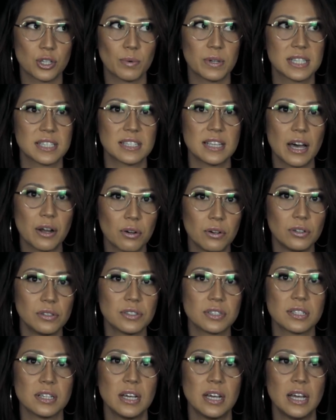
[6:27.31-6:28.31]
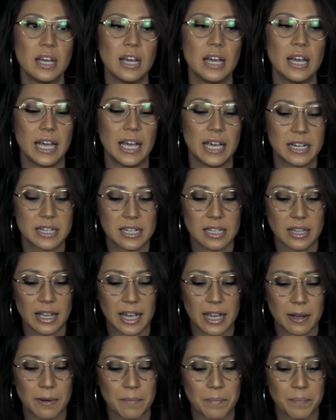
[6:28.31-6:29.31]
So it settles into
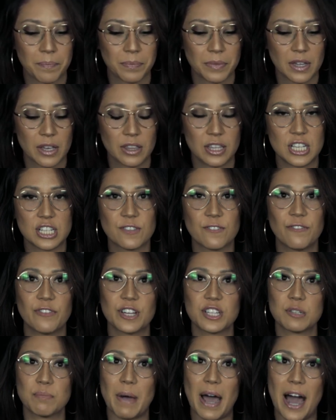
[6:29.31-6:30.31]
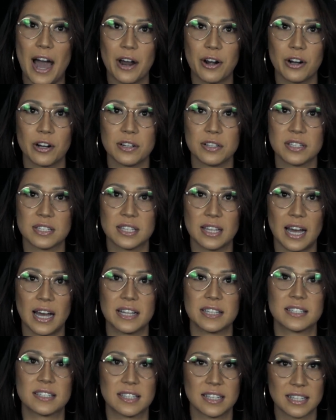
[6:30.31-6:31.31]
these fixed patterns
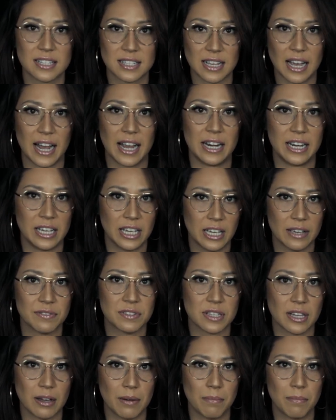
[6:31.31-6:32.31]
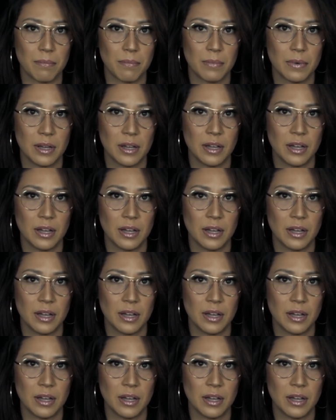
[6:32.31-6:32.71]
that society gives them.